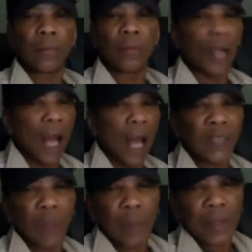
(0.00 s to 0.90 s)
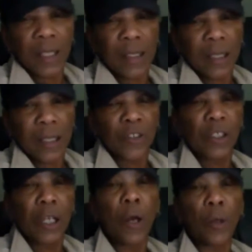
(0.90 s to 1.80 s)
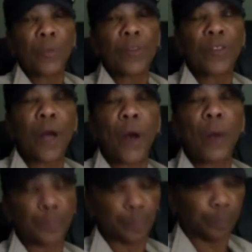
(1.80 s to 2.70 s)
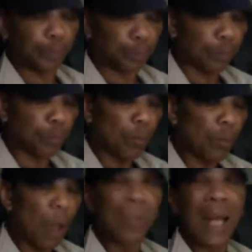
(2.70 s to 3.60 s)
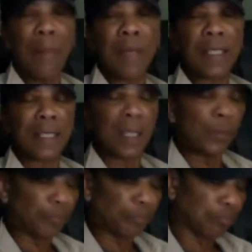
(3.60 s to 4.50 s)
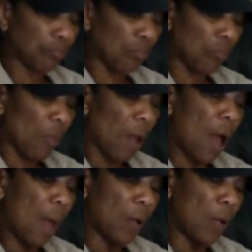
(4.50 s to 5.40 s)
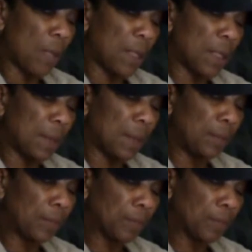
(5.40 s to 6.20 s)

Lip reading: or the House of Representatives, you know. So, but I miss him. I'm going to miss him.